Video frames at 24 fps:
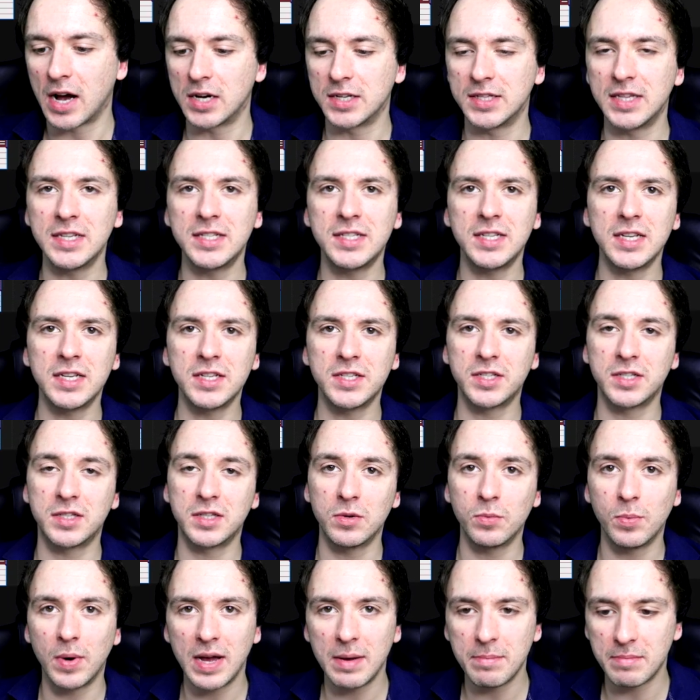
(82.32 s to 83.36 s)
Now this is
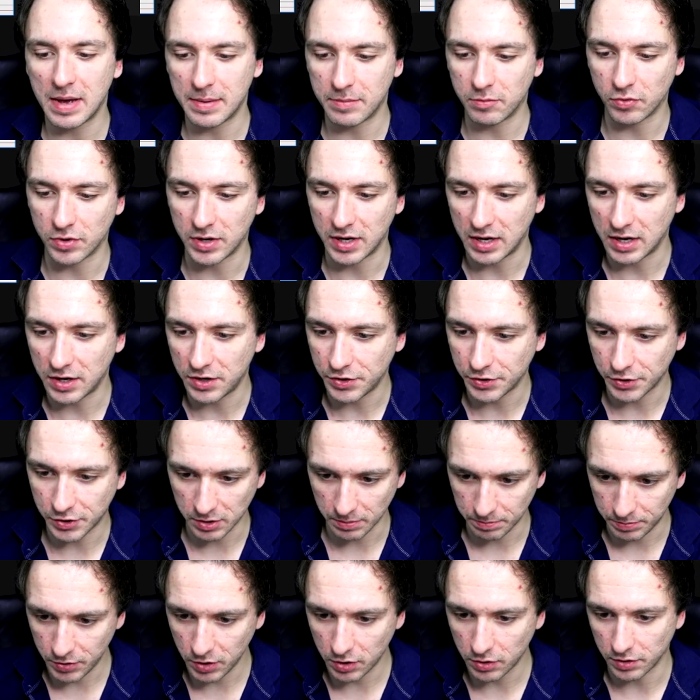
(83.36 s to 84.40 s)
the RAM memory in your
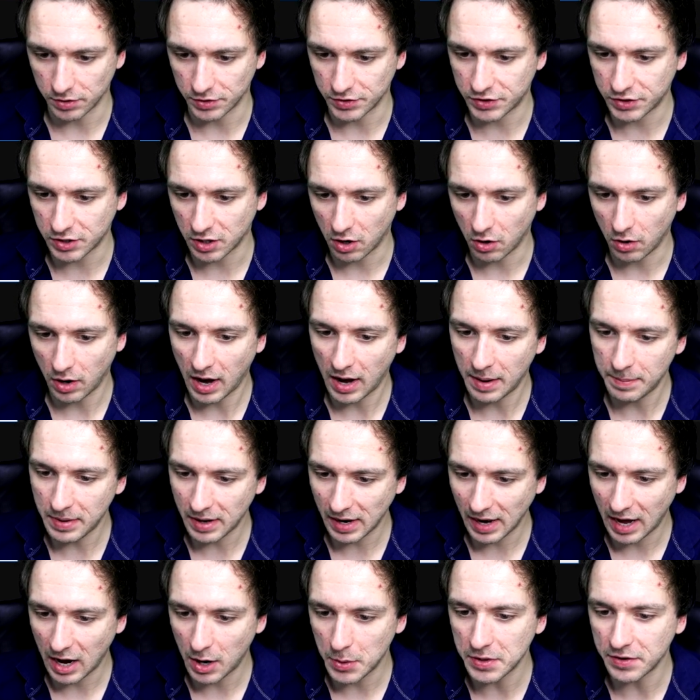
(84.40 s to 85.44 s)
computer, so I'm
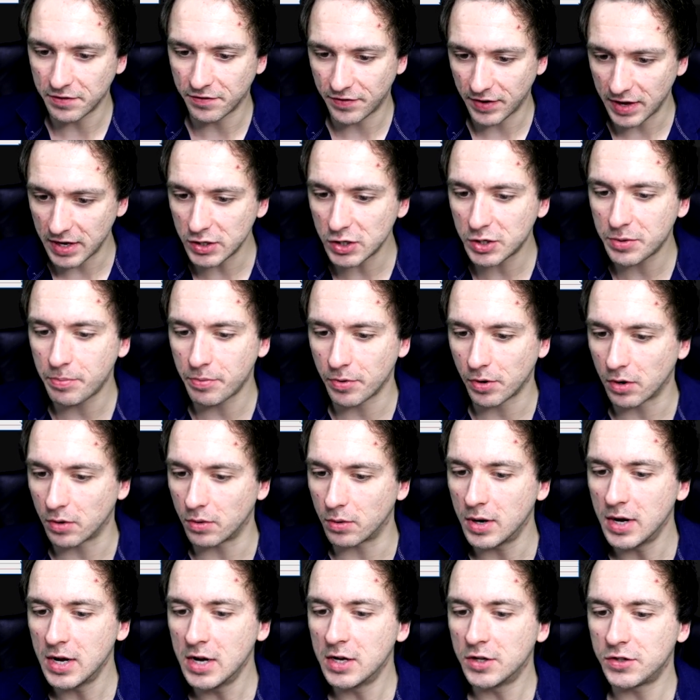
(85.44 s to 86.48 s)
allowing Vegas
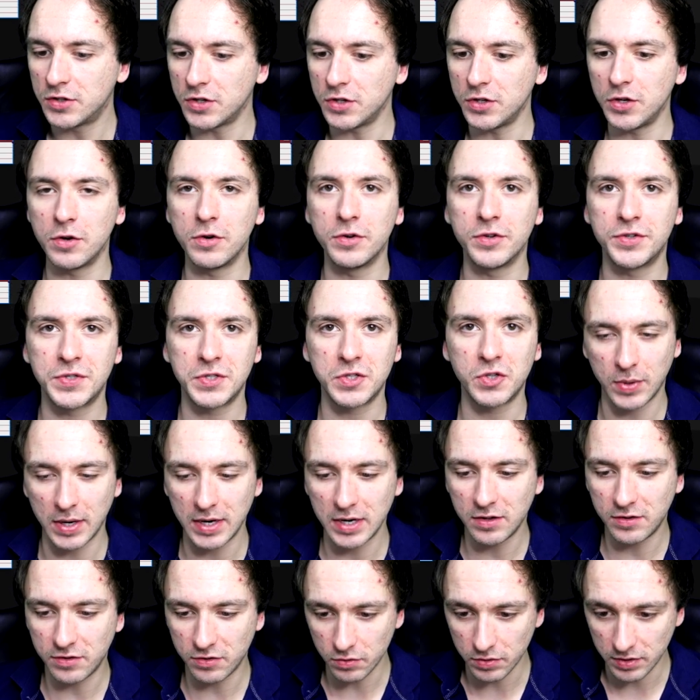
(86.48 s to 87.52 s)
Pro to use
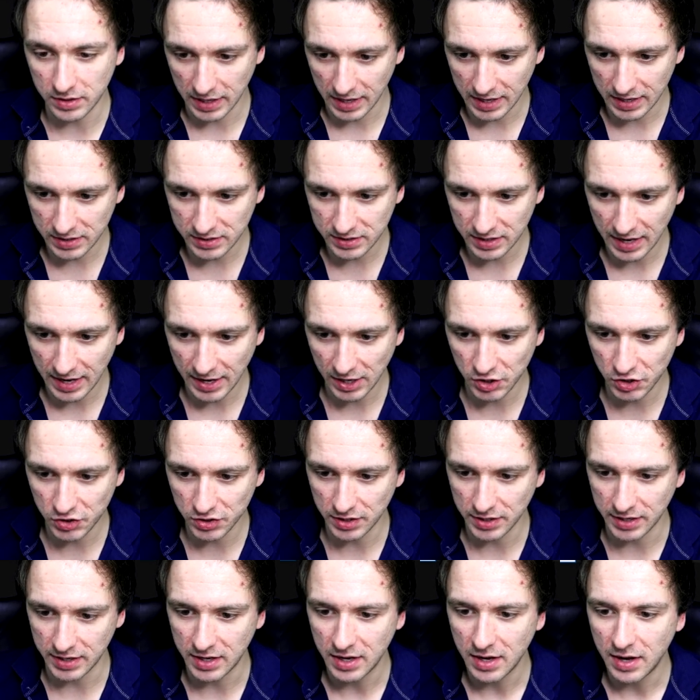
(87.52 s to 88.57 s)
twenty-two gigs
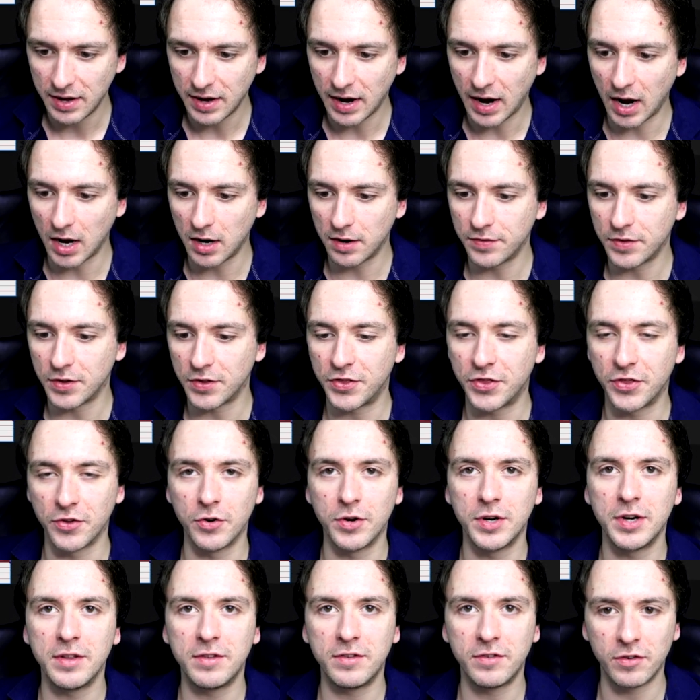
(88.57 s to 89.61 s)
actually out of the
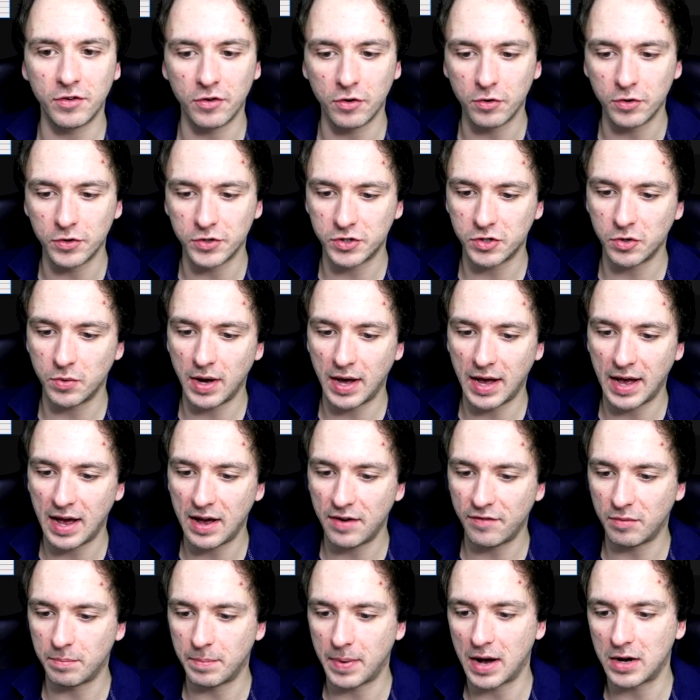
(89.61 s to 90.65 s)
thirty-two, so I
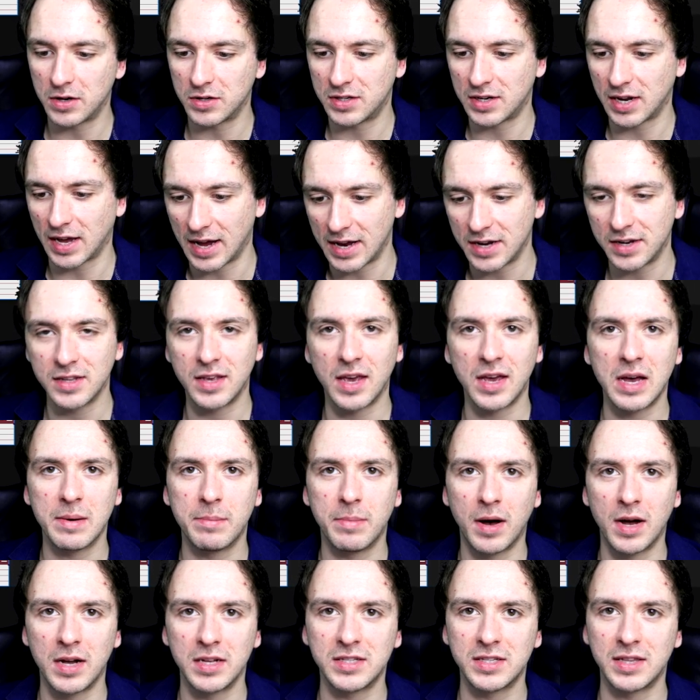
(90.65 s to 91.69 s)
have about ten
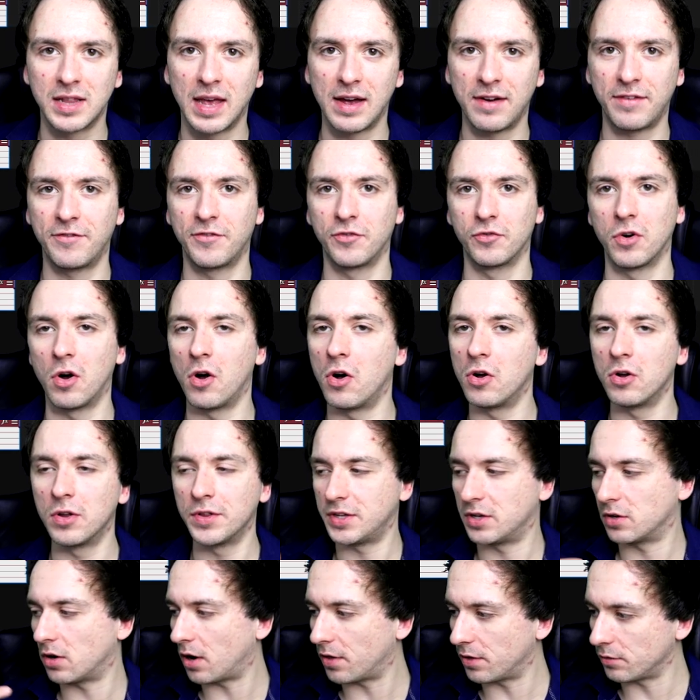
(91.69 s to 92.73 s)
gigabytes left for all
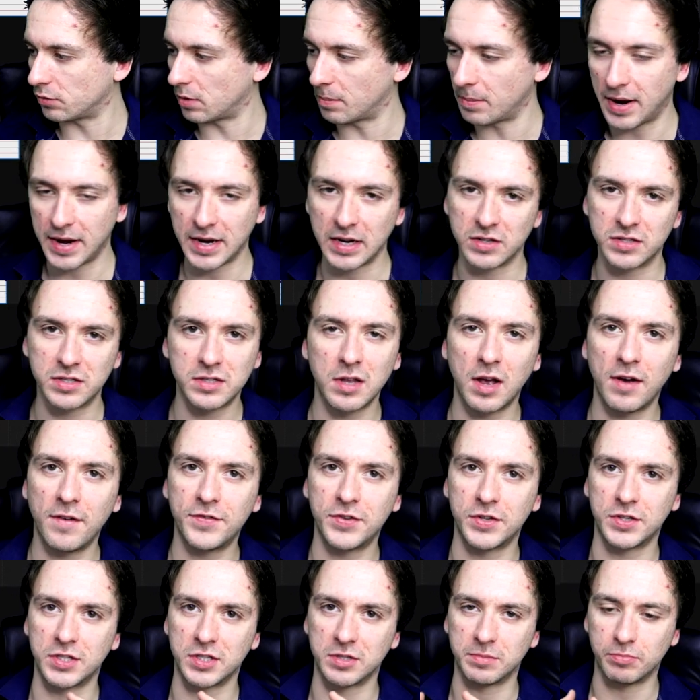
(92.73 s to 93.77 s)
the other remaining stuff,
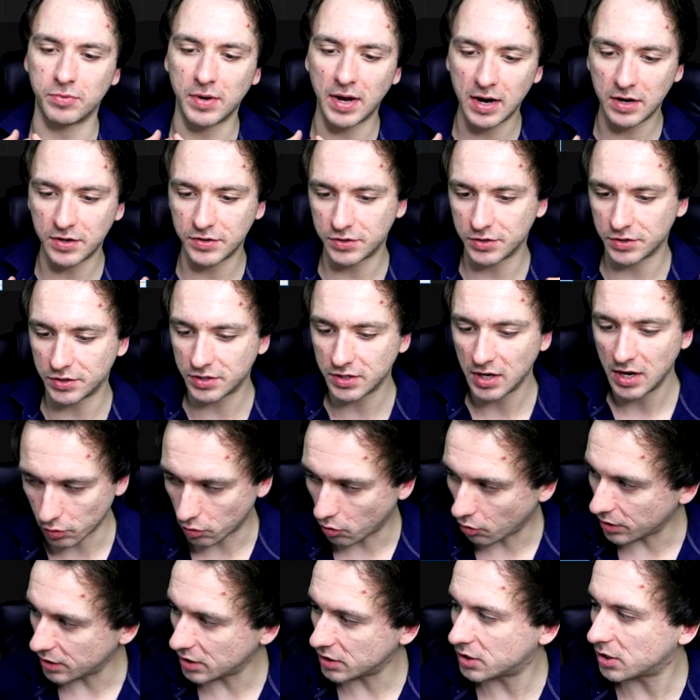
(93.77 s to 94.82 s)
such as browsers,
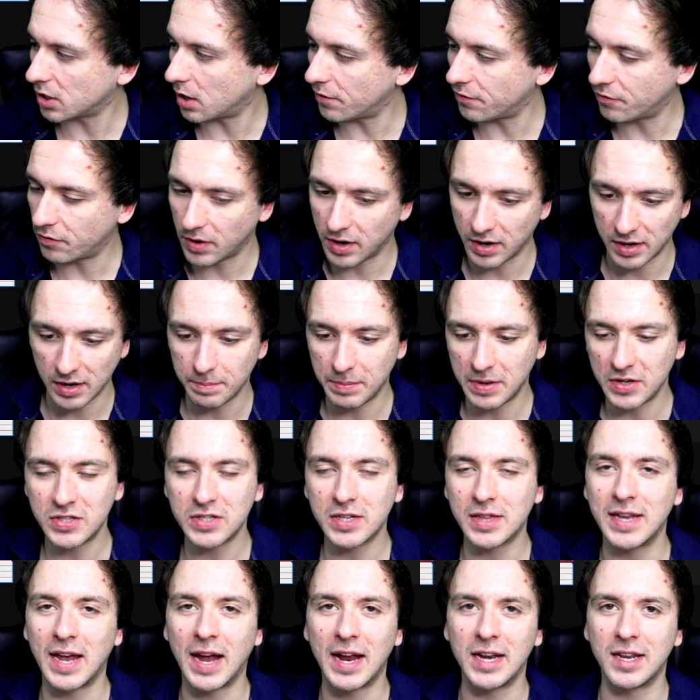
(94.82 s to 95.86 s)
recording software, and
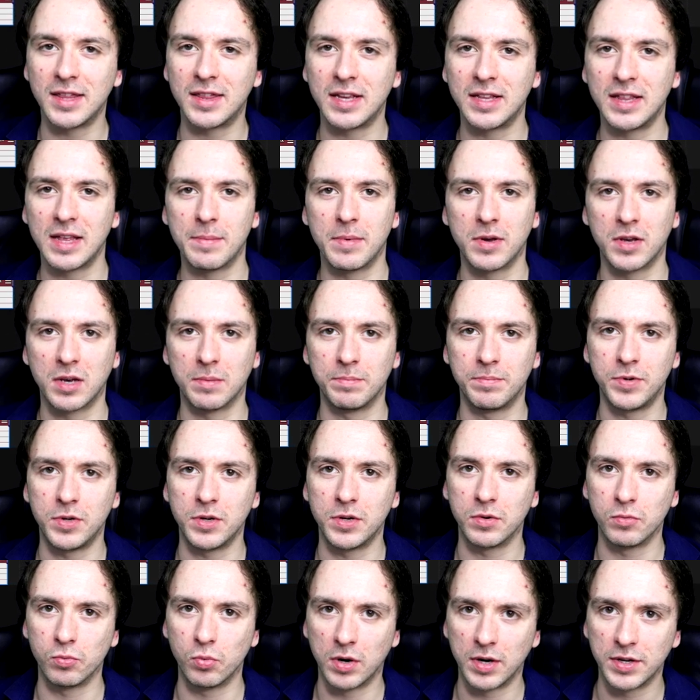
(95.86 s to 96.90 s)
basically anything that my
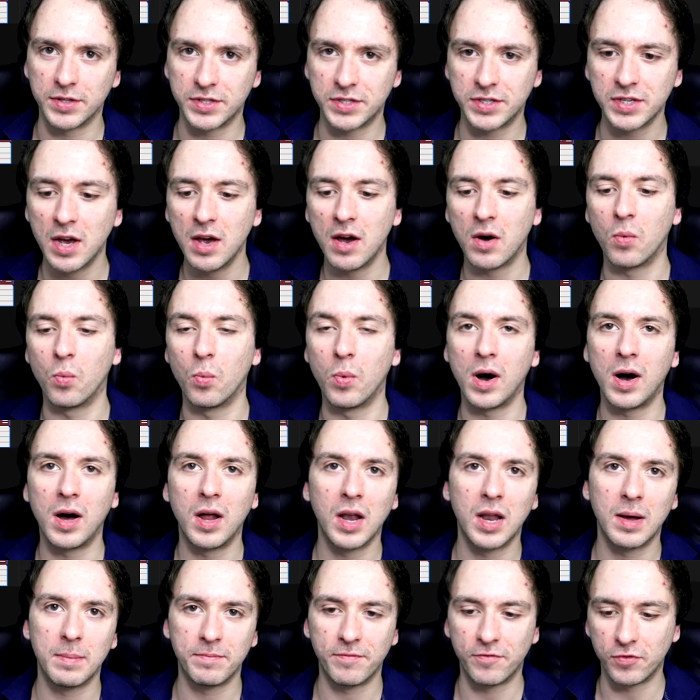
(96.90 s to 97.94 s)
computer runs
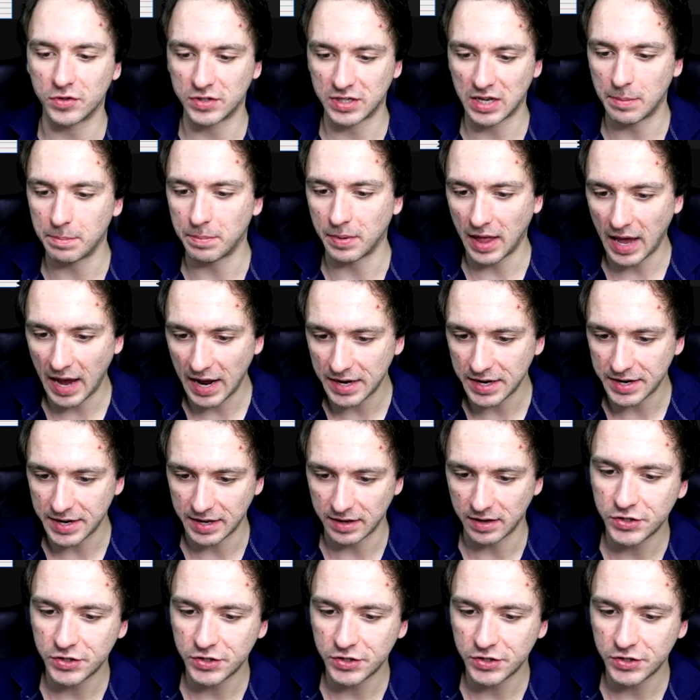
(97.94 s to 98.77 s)
while I'm, for example, editing.